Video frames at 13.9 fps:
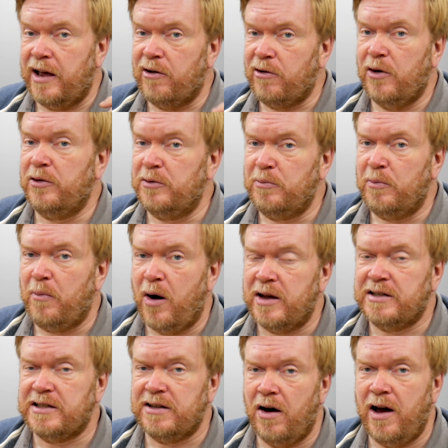on my
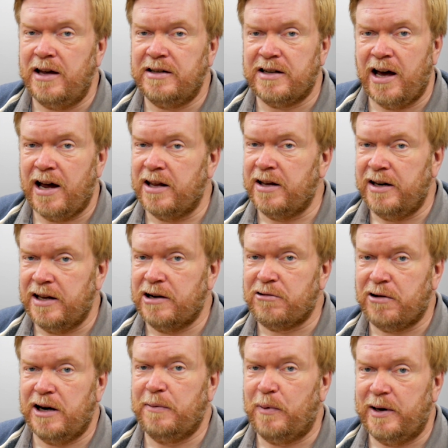site at an
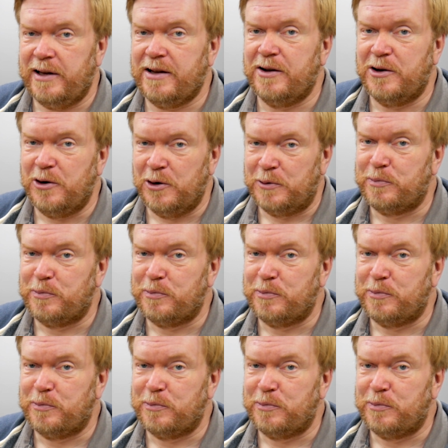incredibly good